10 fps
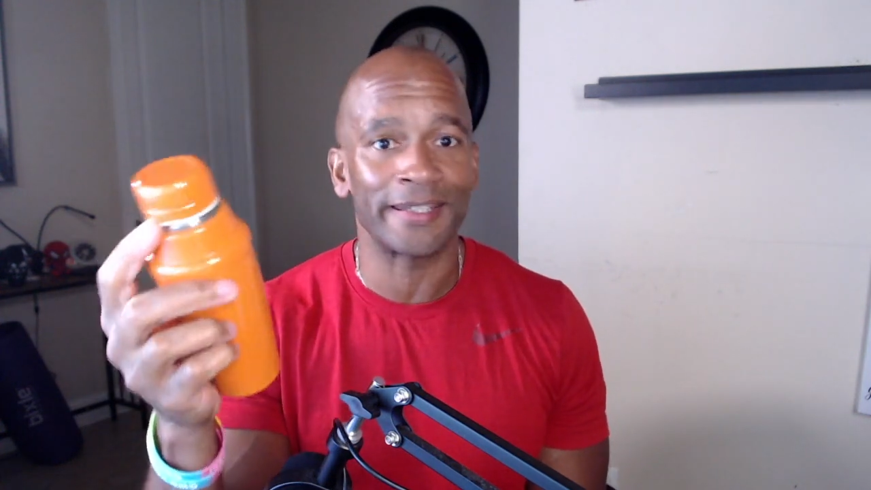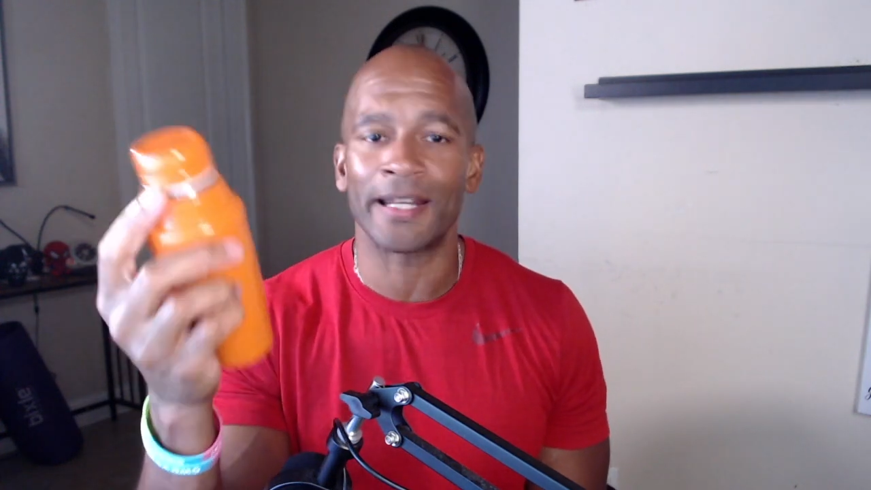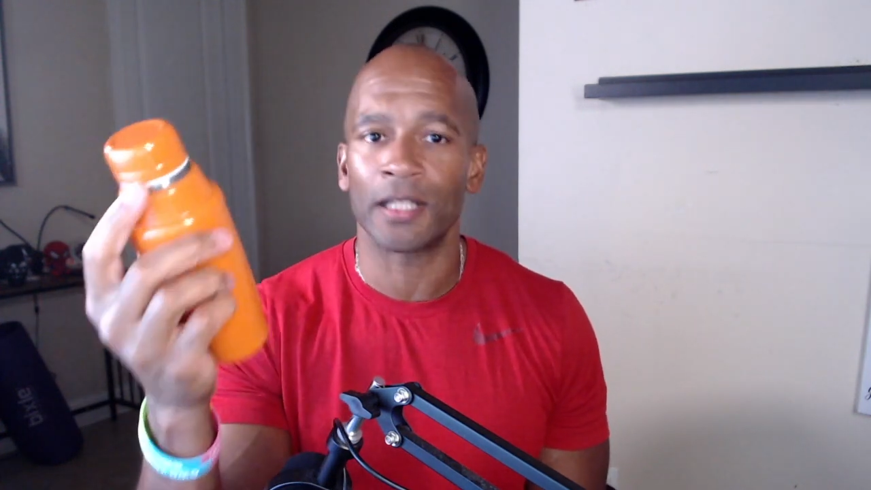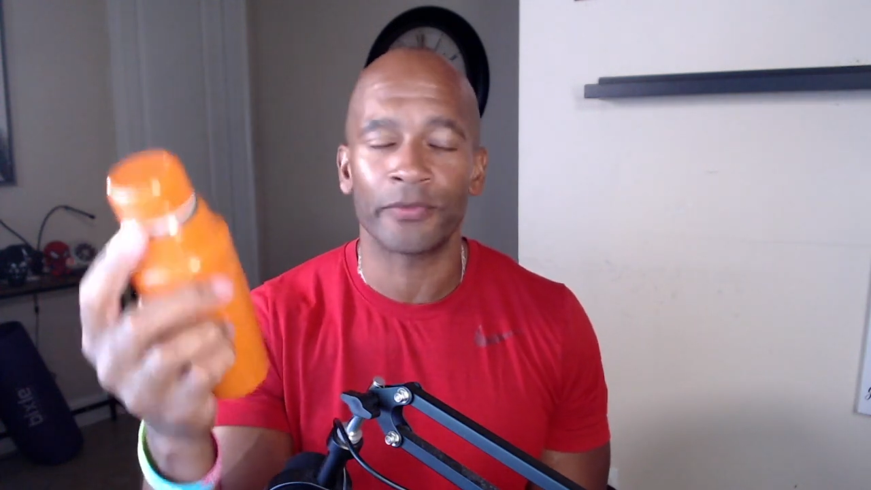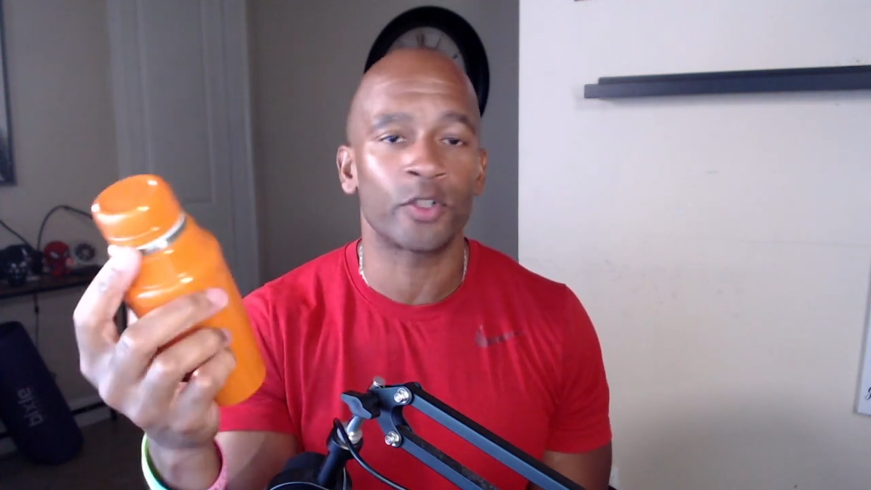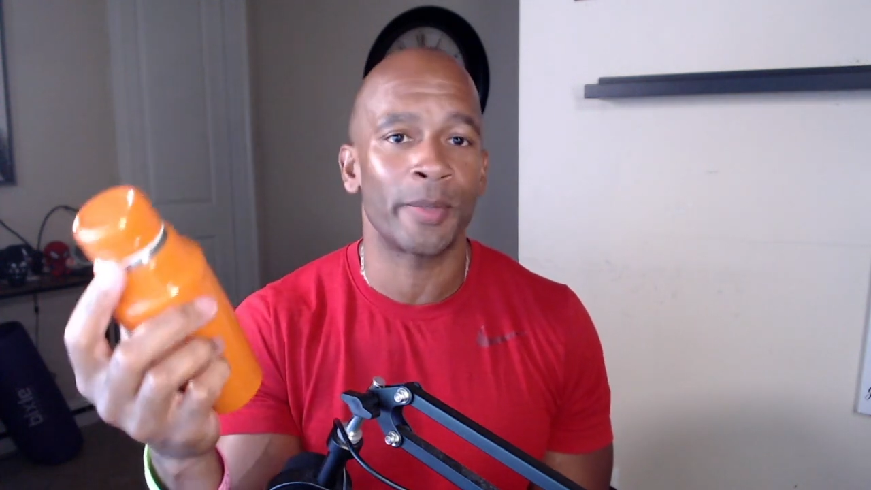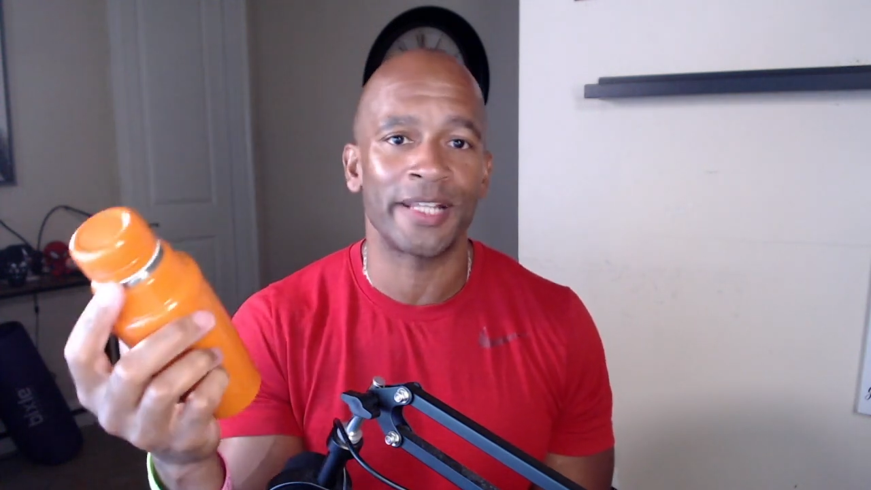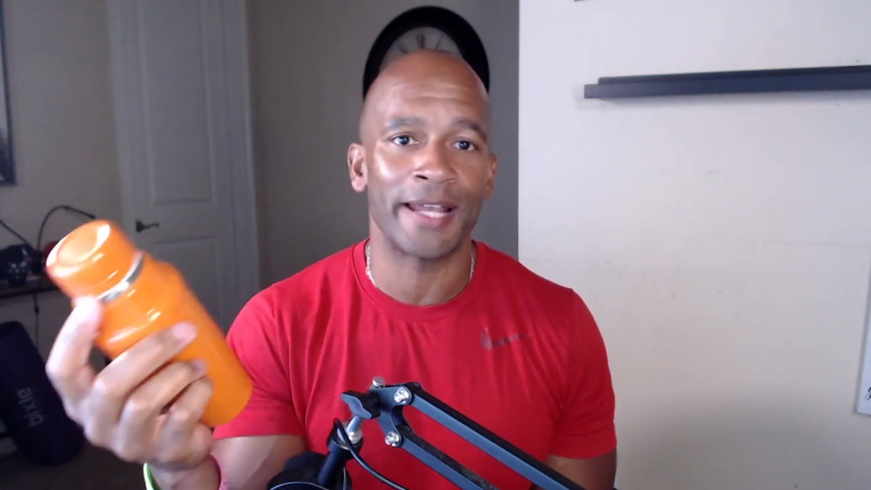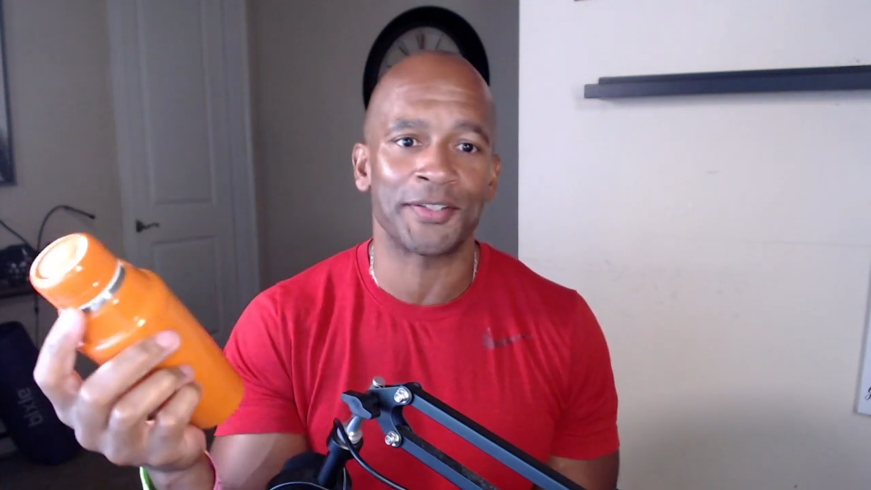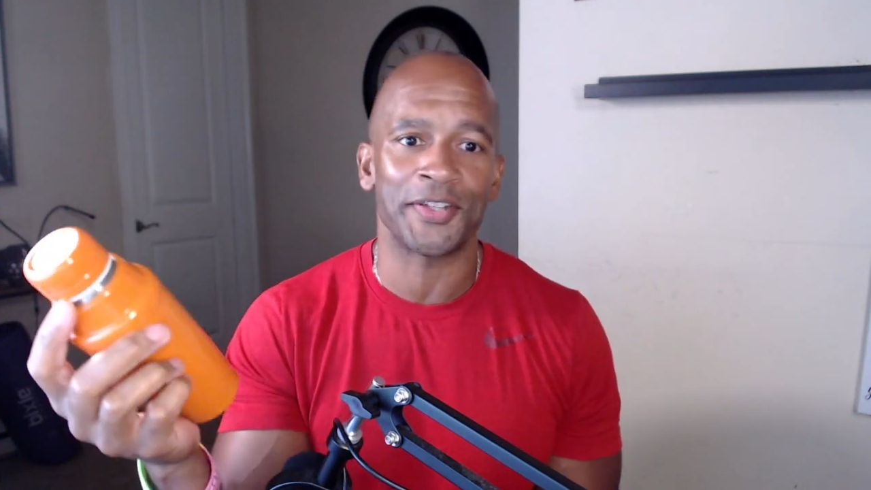and I left it on my
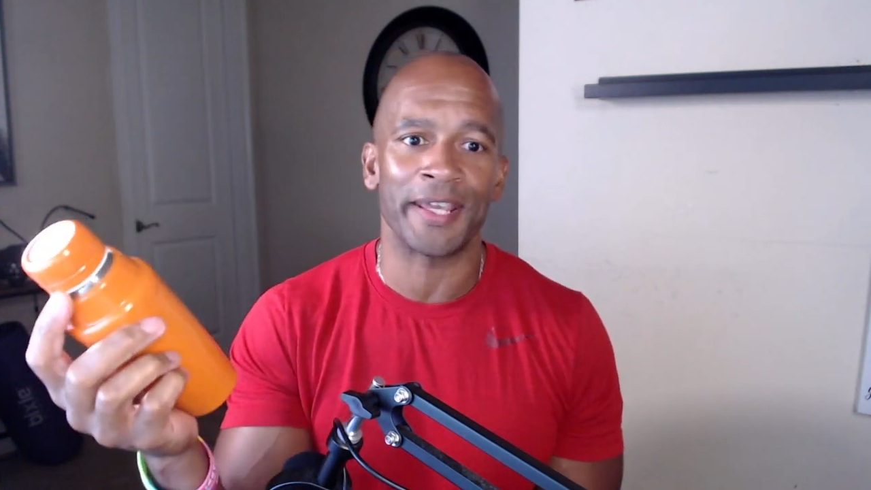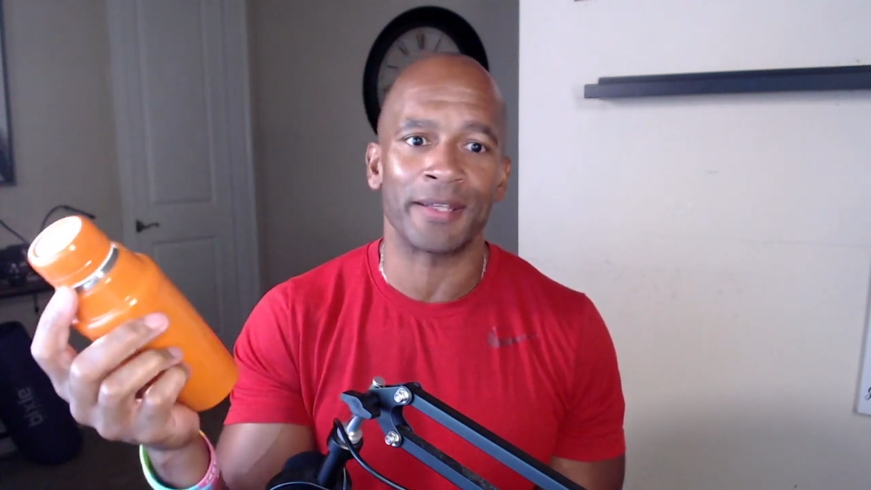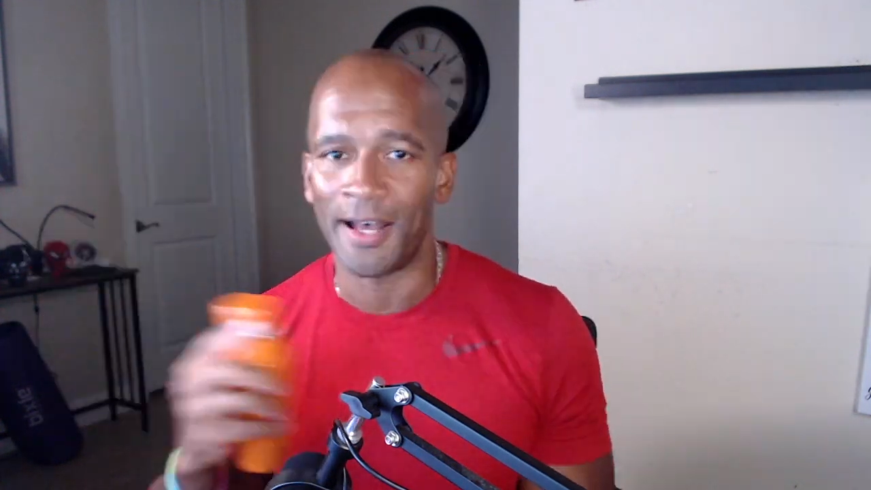nightstand.